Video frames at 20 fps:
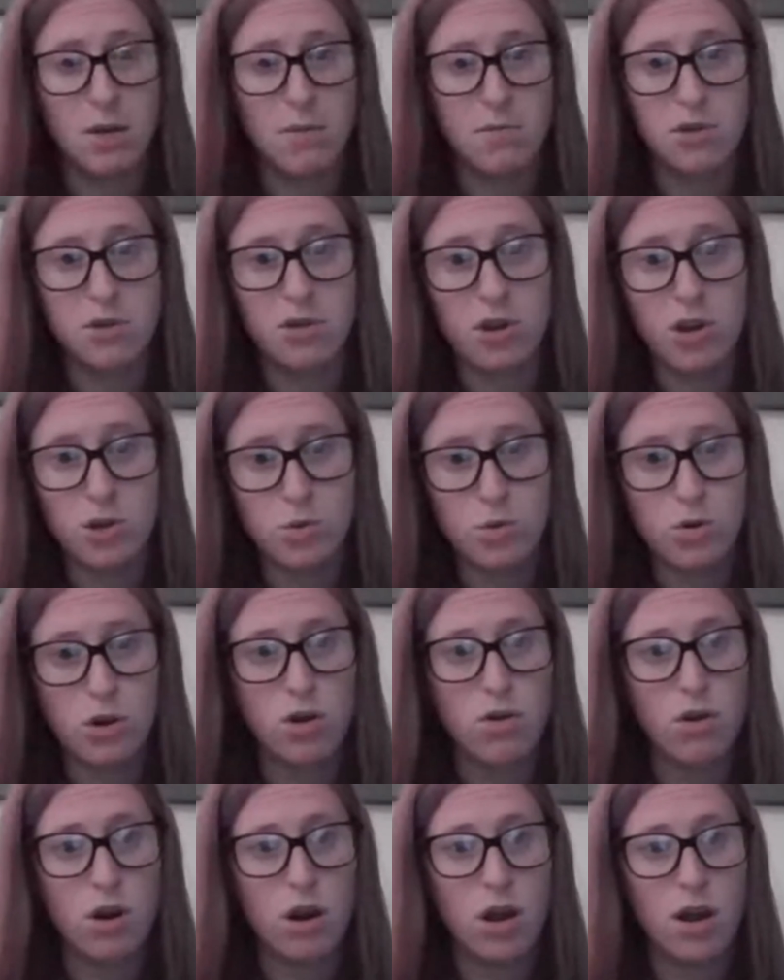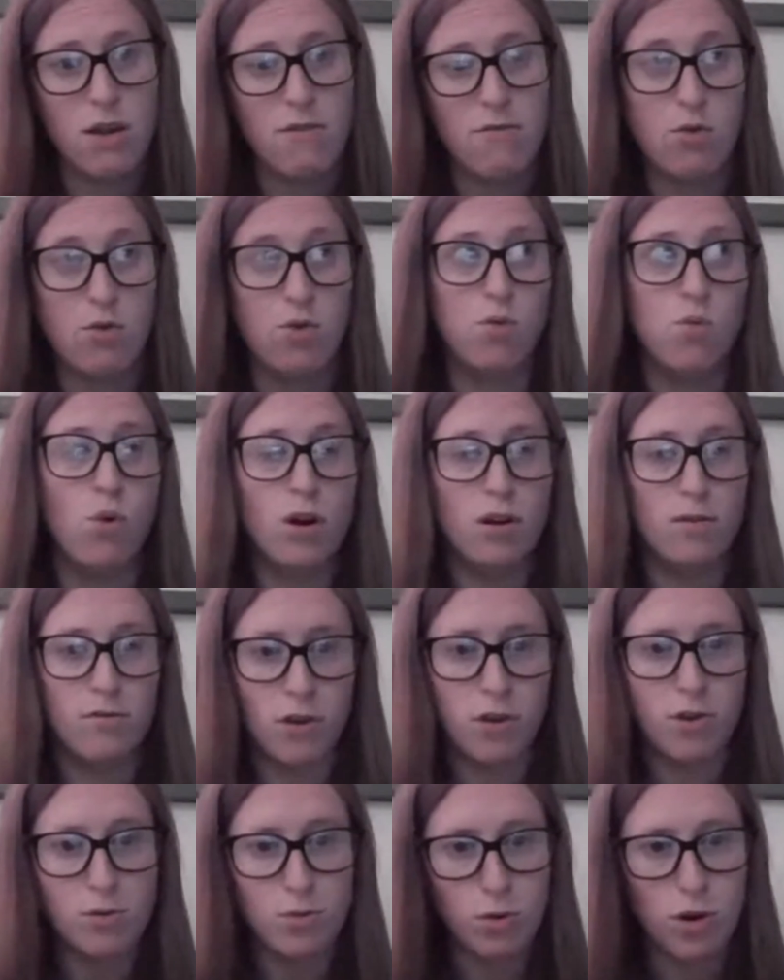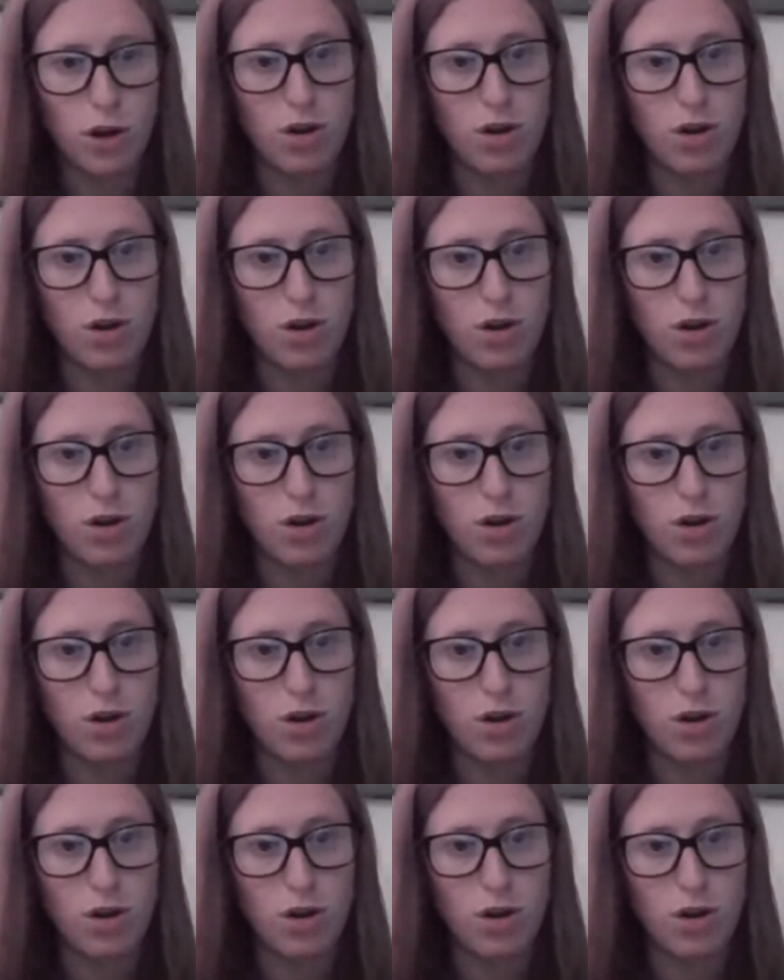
So those will go live, or one of those will